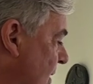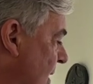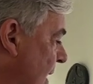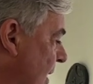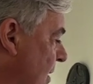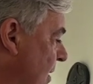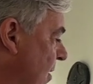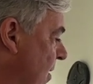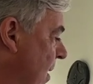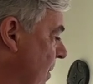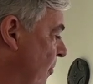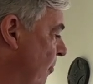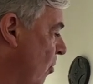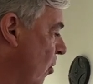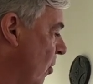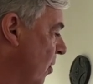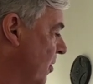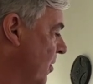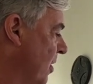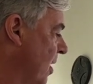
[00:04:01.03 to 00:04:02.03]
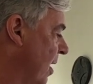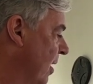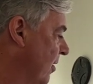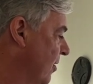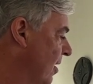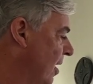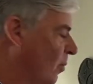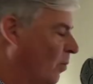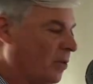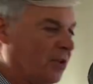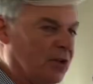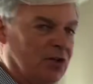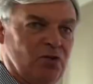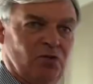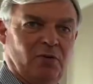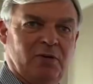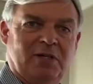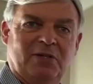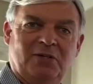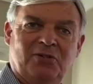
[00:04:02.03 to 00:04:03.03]
that deep forest kind of scent with the
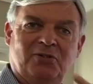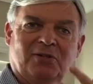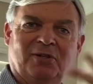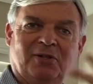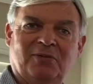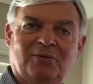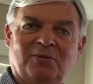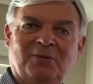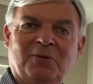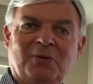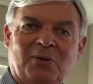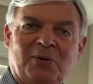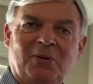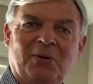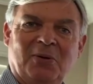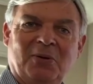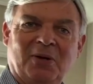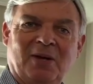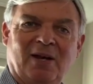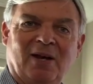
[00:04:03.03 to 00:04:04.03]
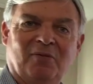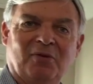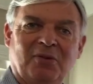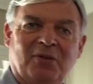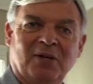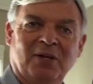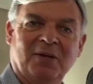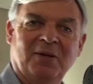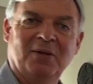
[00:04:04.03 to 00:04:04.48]
trees and everything.